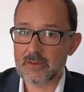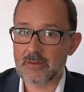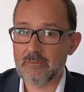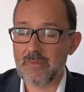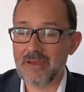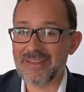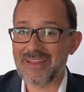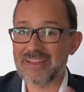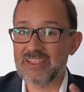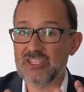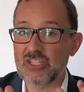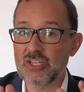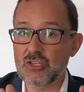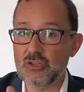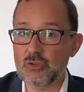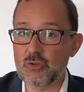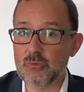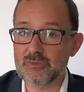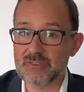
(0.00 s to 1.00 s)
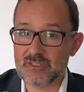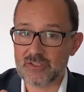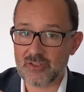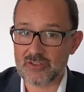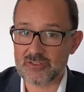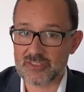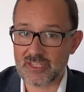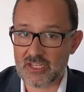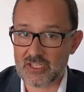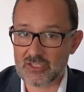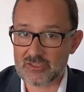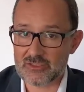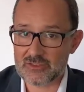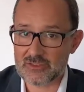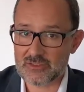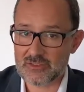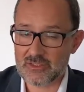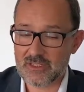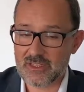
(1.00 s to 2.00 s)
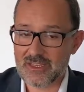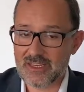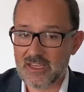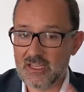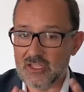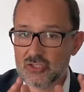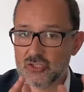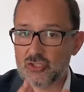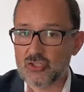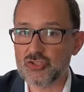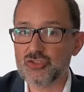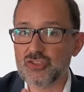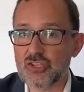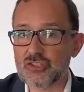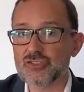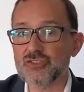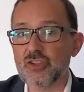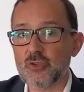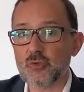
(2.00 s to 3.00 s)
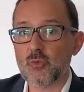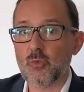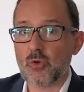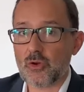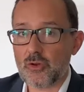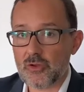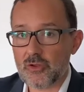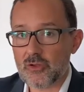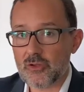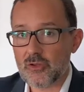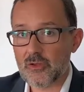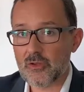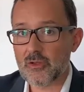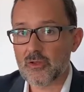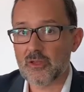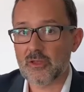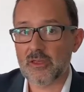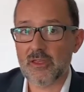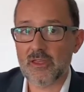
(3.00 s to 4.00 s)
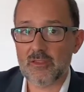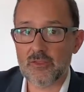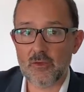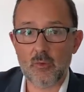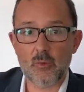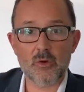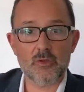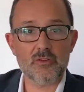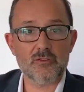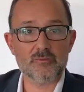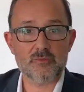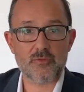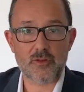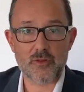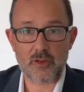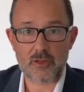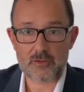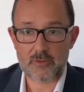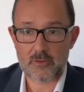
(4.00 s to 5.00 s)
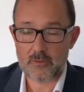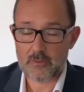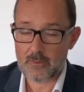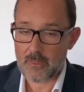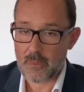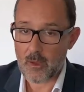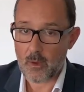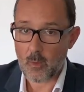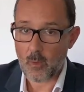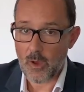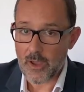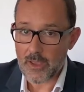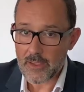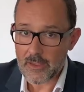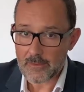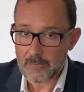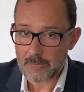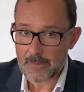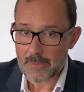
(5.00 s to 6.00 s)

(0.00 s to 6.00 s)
managing cubes and transactions, just does not work in the world of product. Why?